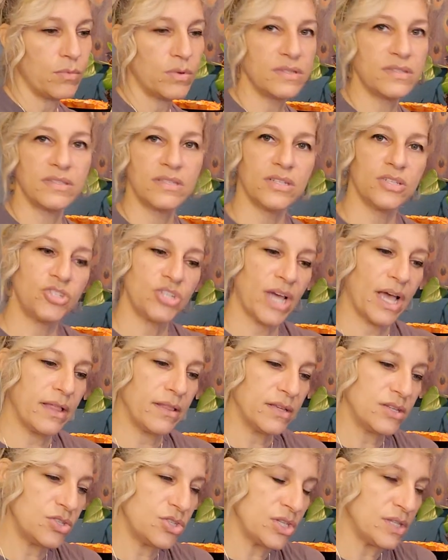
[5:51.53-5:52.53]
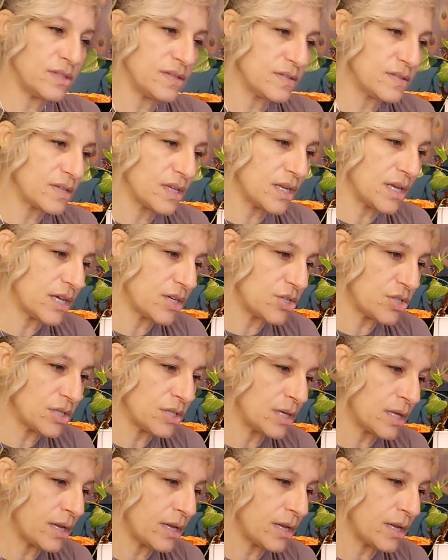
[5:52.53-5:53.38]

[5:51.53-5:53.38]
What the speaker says: What's the challenge in this connection?